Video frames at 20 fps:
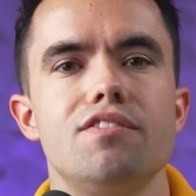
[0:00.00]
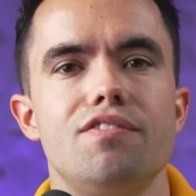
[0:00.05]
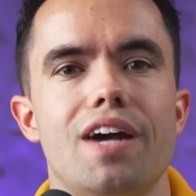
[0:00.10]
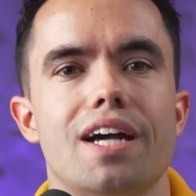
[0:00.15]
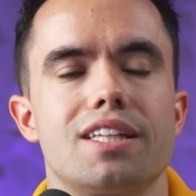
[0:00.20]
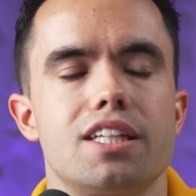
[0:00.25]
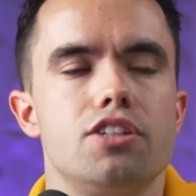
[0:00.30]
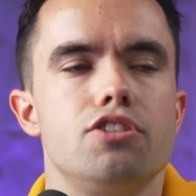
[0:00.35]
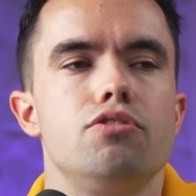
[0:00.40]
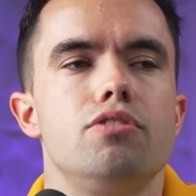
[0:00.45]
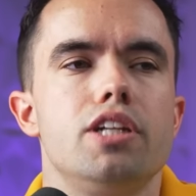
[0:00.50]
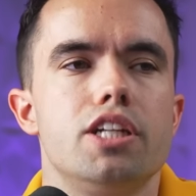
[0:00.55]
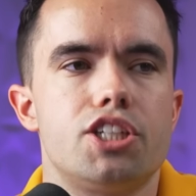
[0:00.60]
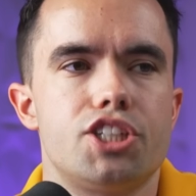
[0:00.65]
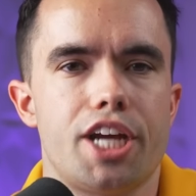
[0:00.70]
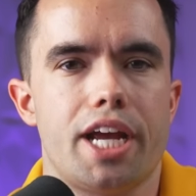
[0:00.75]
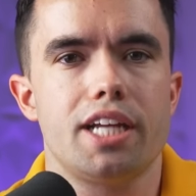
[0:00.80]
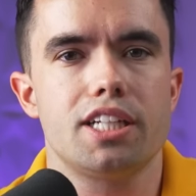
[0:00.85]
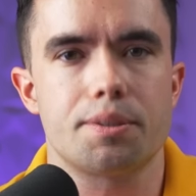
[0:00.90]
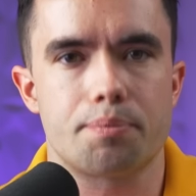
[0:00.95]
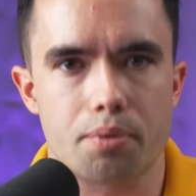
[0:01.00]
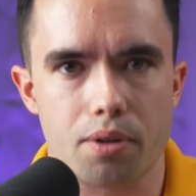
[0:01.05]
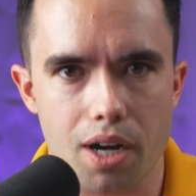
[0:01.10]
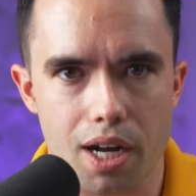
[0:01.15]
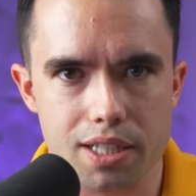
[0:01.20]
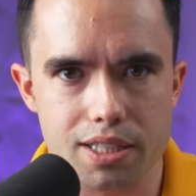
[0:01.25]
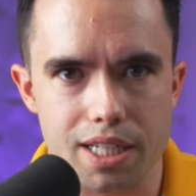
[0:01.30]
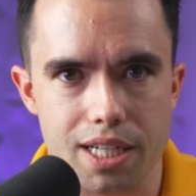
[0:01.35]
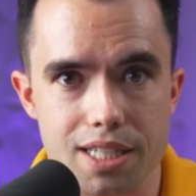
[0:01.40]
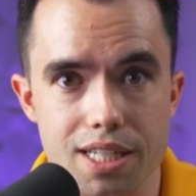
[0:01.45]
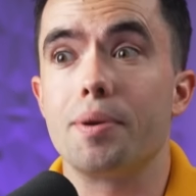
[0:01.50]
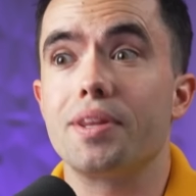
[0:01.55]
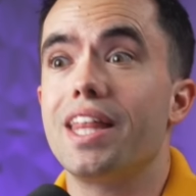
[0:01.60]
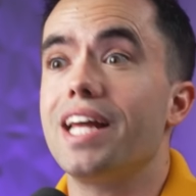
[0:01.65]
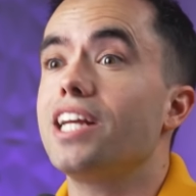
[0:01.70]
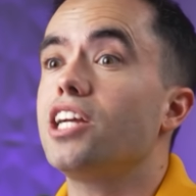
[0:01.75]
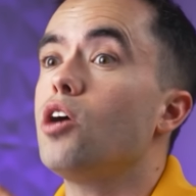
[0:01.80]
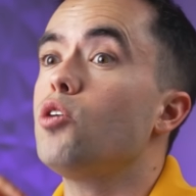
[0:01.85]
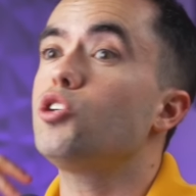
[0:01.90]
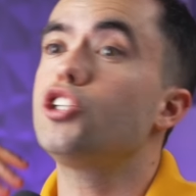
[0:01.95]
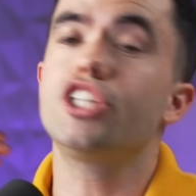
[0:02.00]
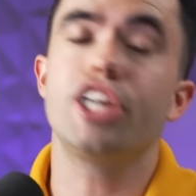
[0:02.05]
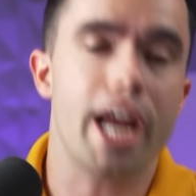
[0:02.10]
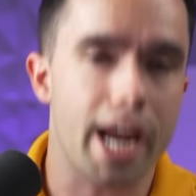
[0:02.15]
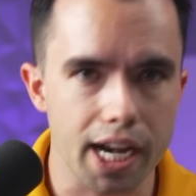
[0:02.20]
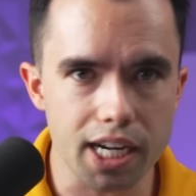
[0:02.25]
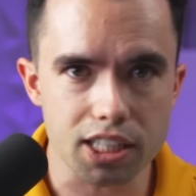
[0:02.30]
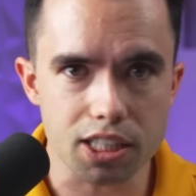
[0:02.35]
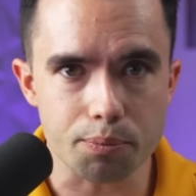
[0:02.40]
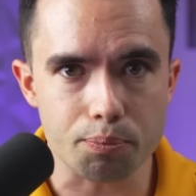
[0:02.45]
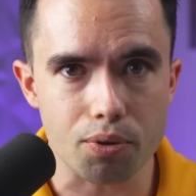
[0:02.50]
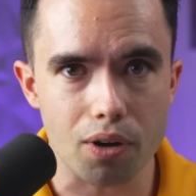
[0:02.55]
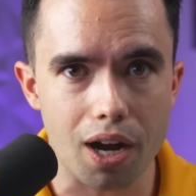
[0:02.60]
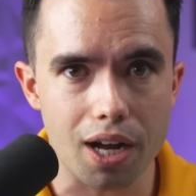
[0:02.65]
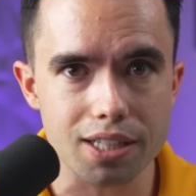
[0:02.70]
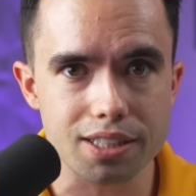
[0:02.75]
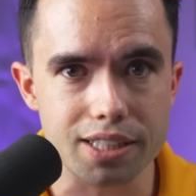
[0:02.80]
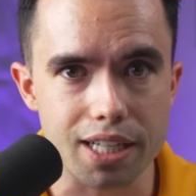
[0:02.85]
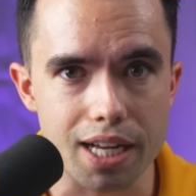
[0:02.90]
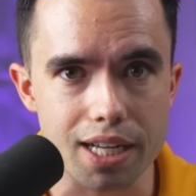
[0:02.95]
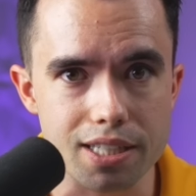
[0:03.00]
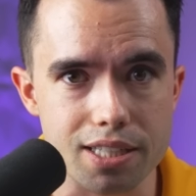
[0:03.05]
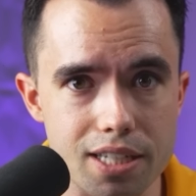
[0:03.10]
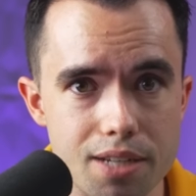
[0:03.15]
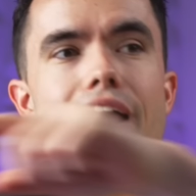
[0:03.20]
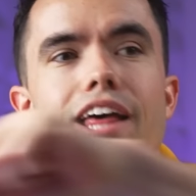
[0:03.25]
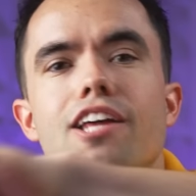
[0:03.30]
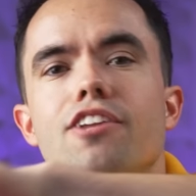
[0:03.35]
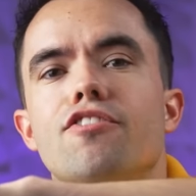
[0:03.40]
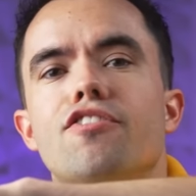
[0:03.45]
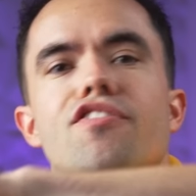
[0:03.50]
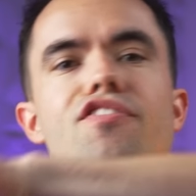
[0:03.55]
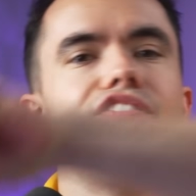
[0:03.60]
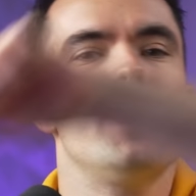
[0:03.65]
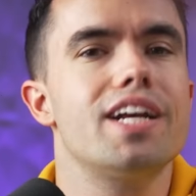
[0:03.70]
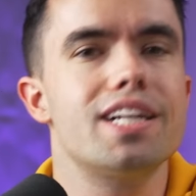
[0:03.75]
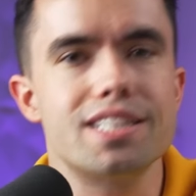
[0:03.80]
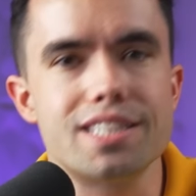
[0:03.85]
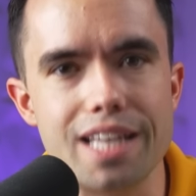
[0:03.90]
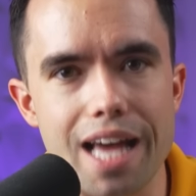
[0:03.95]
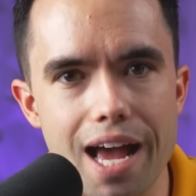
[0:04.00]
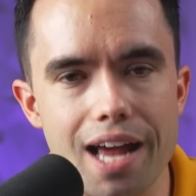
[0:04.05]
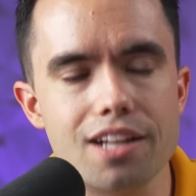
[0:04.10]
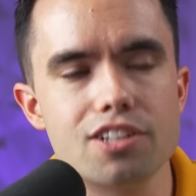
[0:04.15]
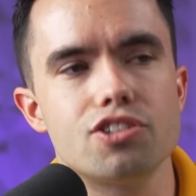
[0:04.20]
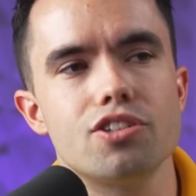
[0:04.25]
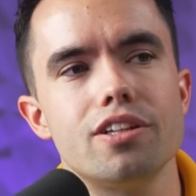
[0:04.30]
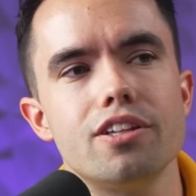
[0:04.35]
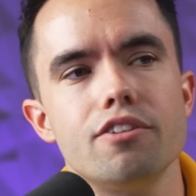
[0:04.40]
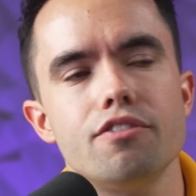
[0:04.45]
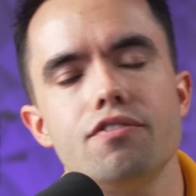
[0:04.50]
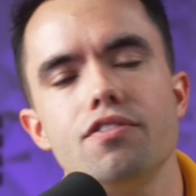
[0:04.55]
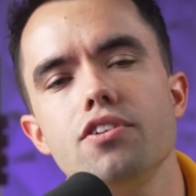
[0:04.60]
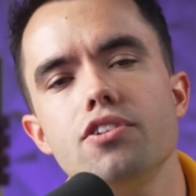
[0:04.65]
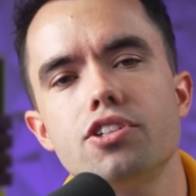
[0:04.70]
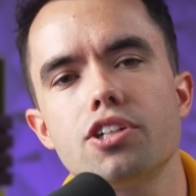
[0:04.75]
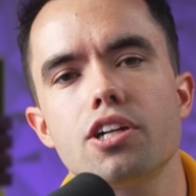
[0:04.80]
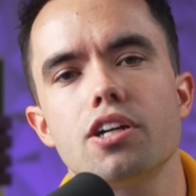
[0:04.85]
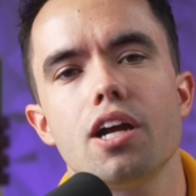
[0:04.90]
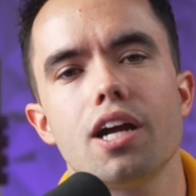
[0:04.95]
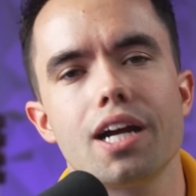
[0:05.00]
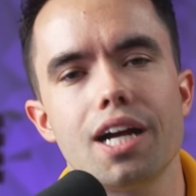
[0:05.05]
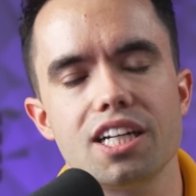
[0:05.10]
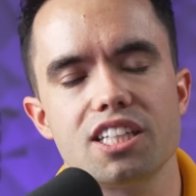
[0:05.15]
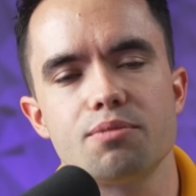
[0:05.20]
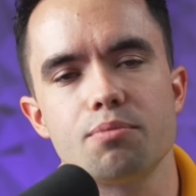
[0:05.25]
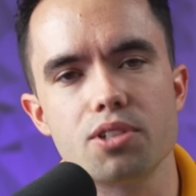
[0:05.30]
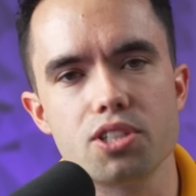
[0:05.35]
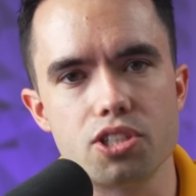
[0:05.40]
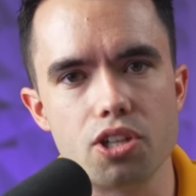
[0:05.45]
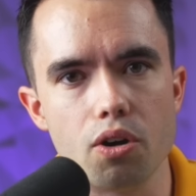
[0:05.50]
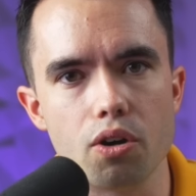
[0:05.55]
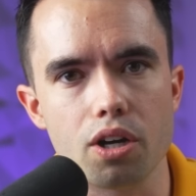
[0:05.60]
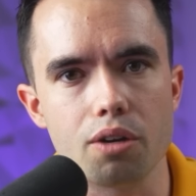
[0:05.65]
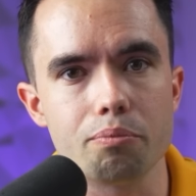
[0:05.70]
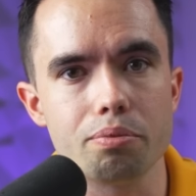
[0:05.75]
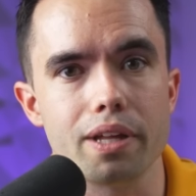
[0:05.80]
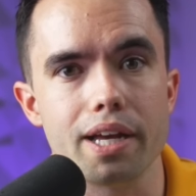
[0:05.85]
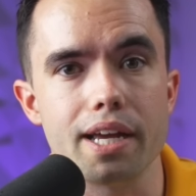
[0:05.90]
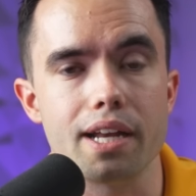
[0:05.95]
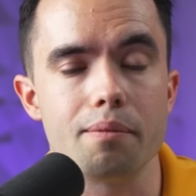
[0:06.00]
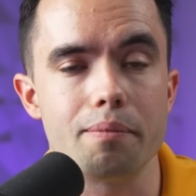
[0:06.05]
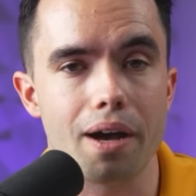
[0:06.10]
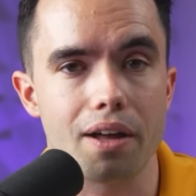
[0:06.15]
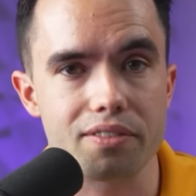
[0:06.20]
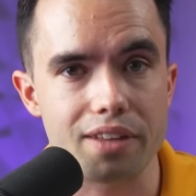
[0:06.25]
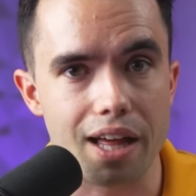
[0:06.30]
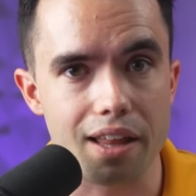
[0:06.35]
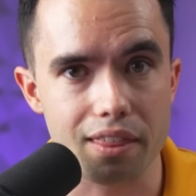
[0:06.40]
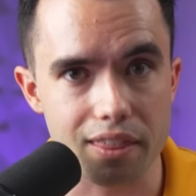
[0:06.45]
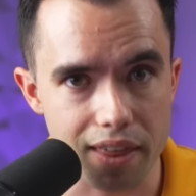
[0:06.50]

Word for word: the fact that you need to change the process, but then go change the process and fix that so then the future customers don't complain about that